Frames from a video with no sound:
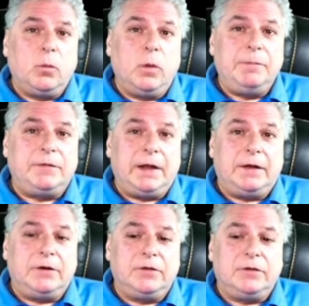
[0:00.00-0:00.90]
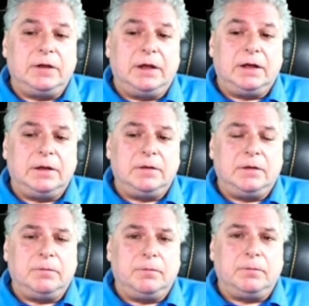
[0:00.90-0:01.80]
web standards,
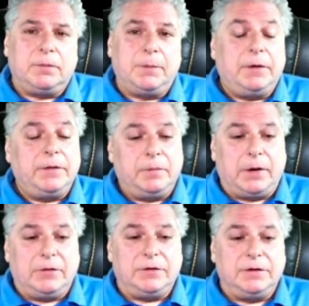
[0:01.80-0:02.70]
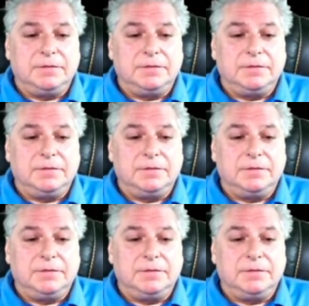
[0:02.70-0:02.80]
primarily the browser.